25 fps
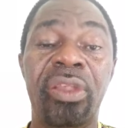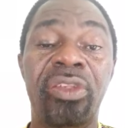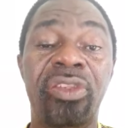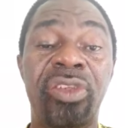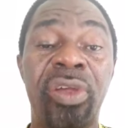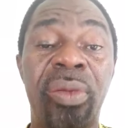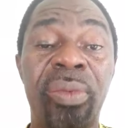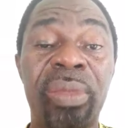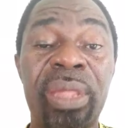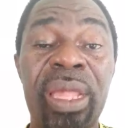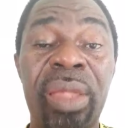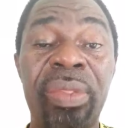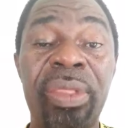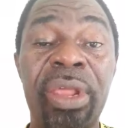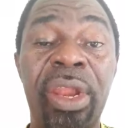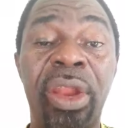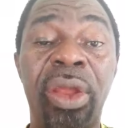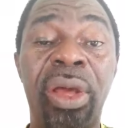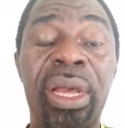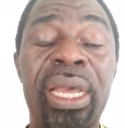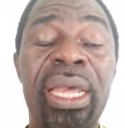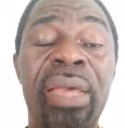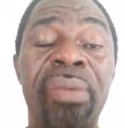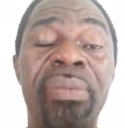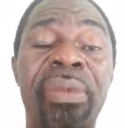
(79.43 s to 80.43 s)
Sometimes the
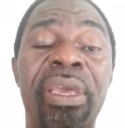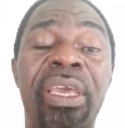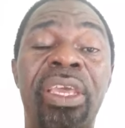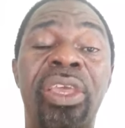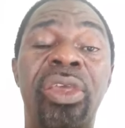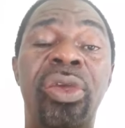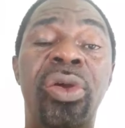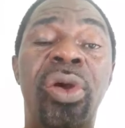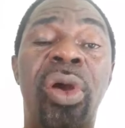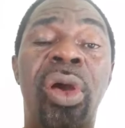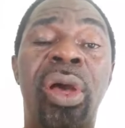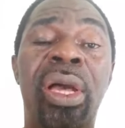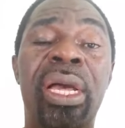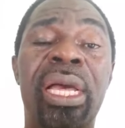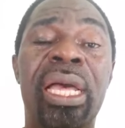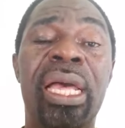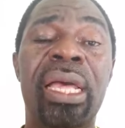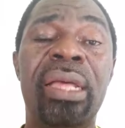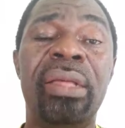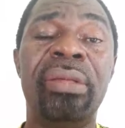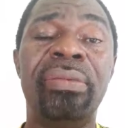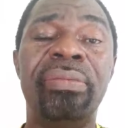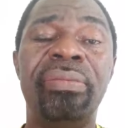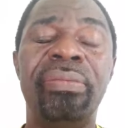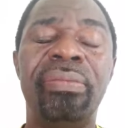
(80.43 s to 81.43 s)
Lord can make you hunger.
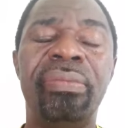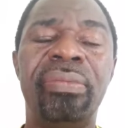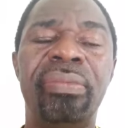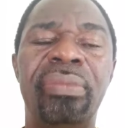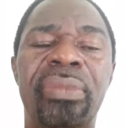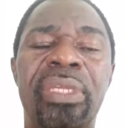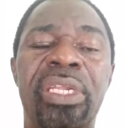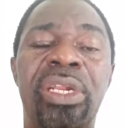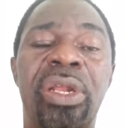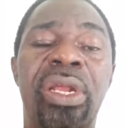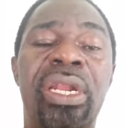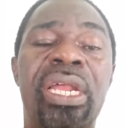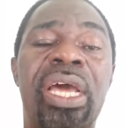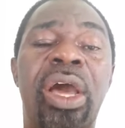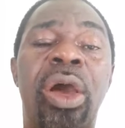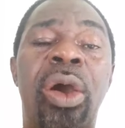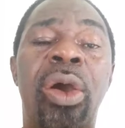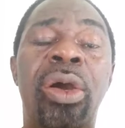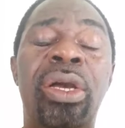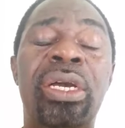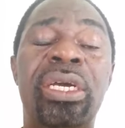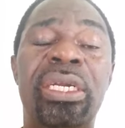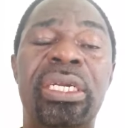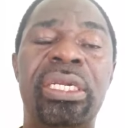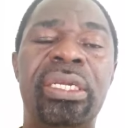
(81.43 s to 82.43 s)
You're not that
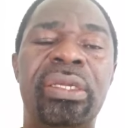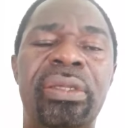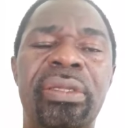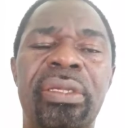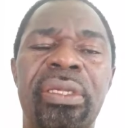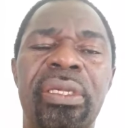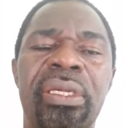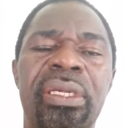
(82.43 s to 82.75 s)
hungry.